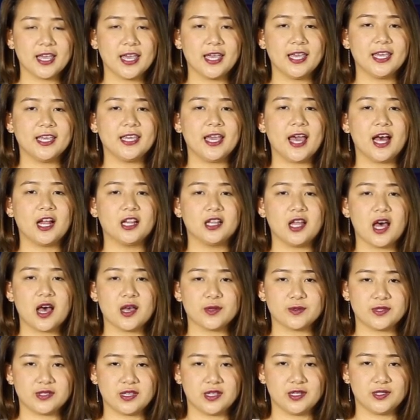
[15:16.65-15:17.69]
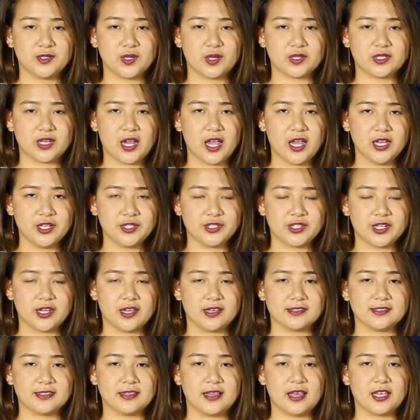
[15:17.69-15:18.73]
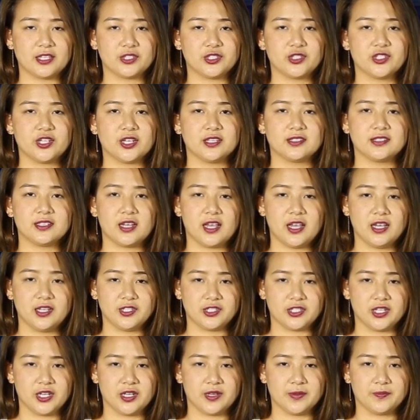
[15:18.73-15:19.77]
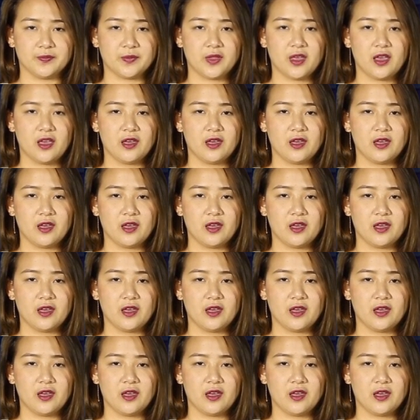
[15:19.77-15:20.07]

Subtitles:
allc.asia/justasia.